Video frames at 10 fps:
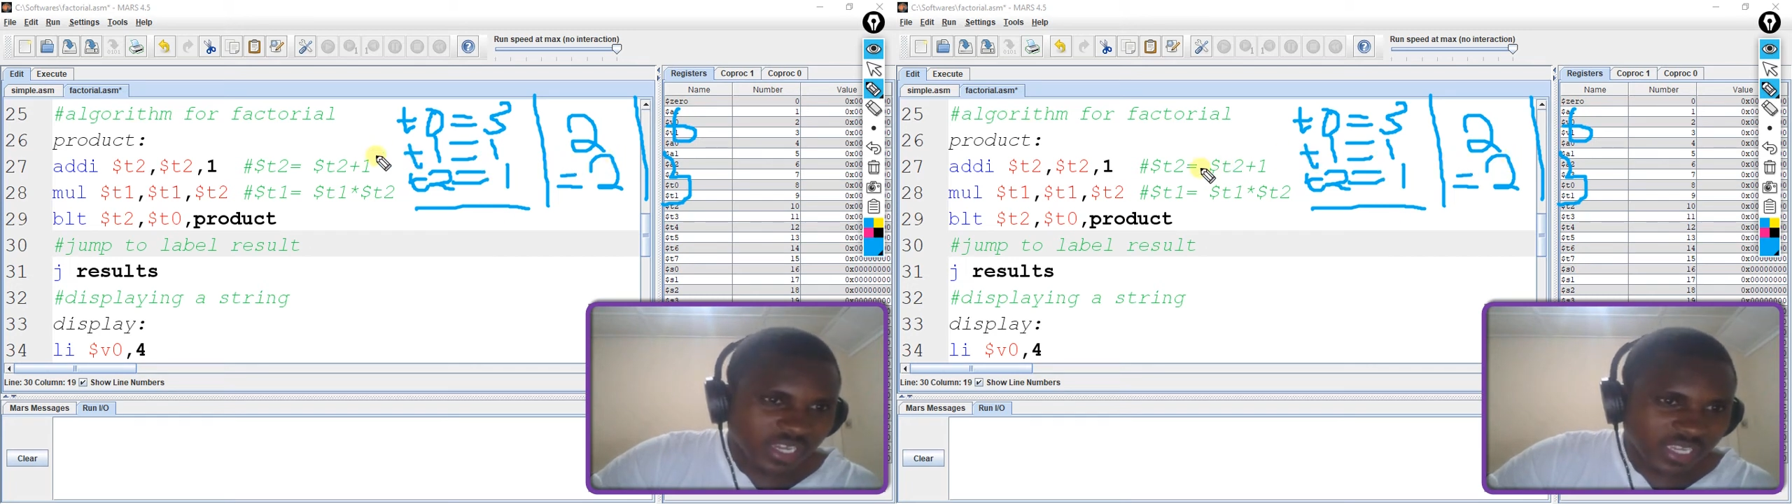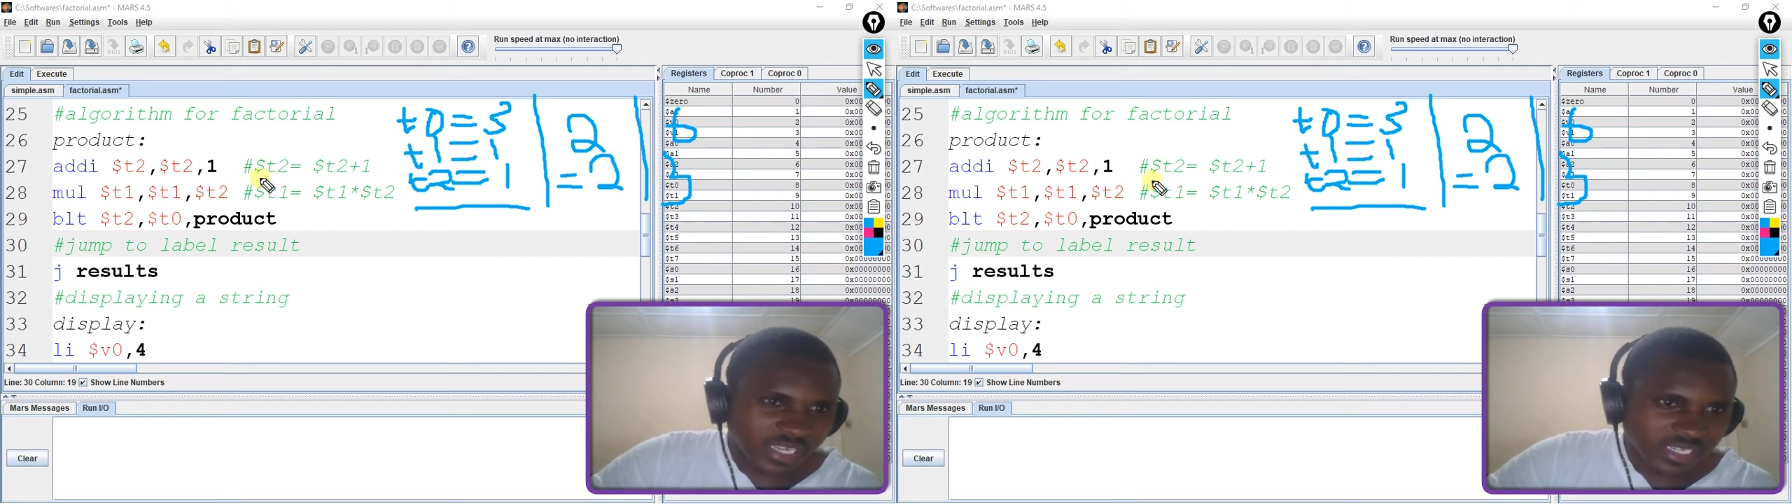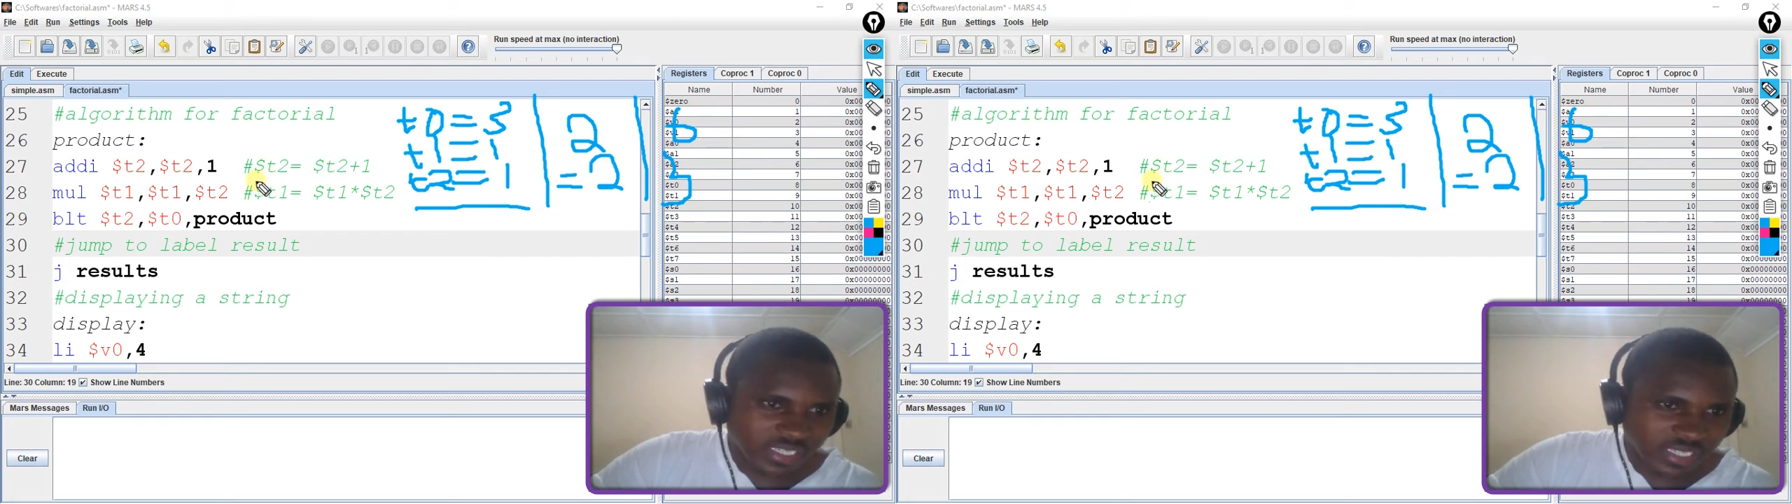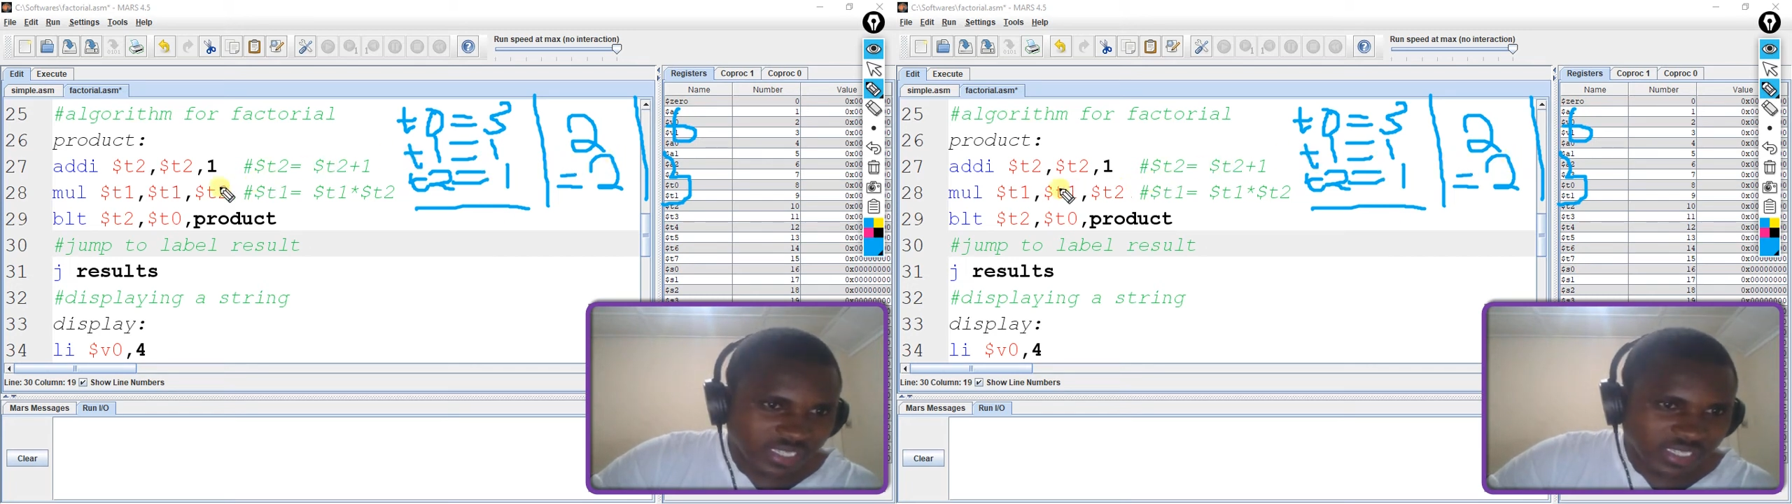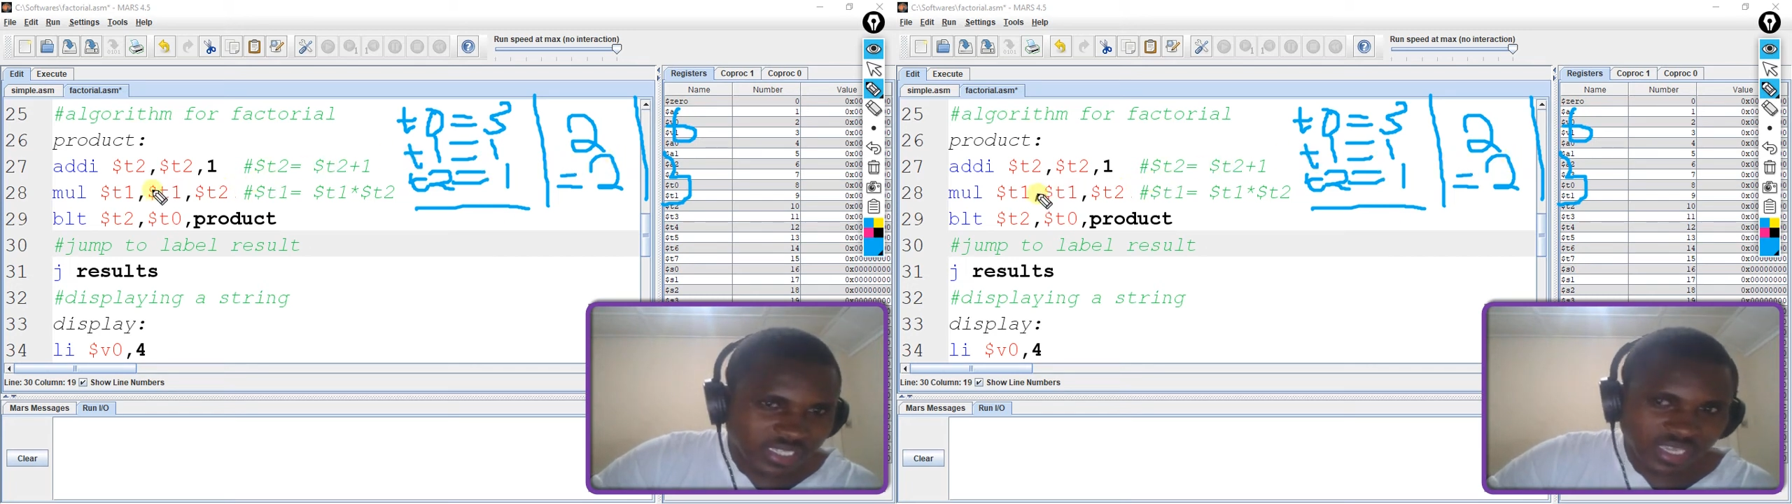getting
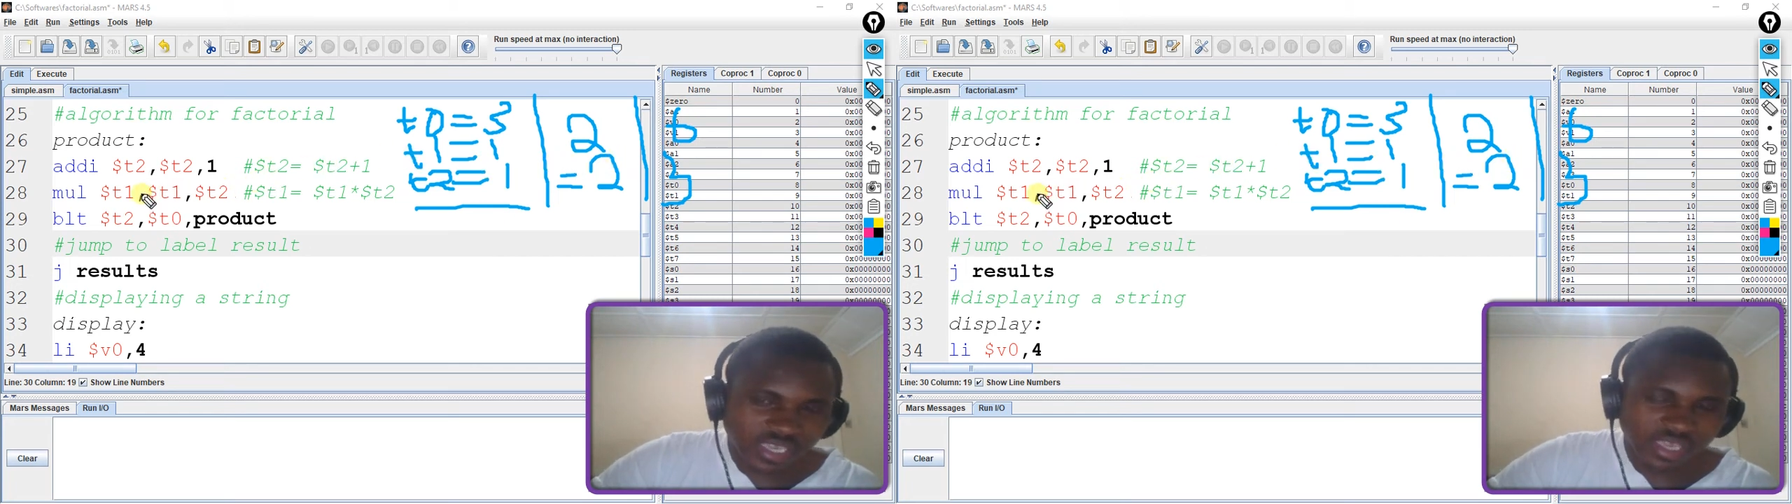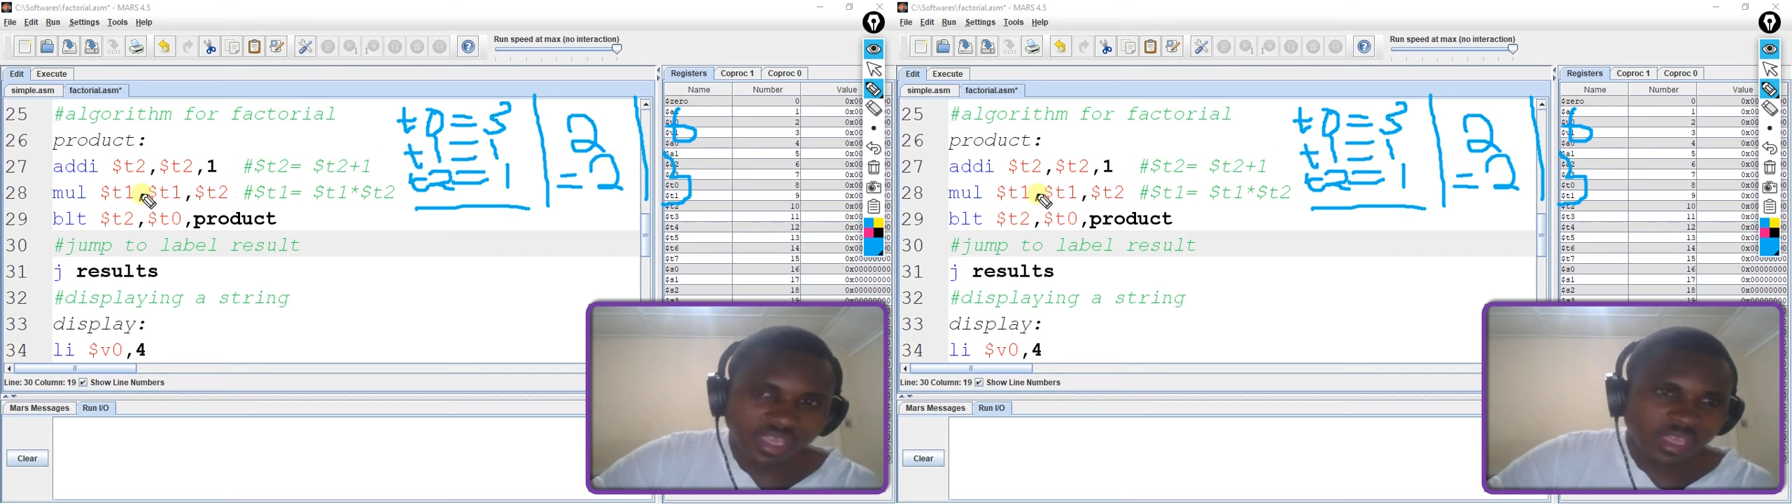6 here,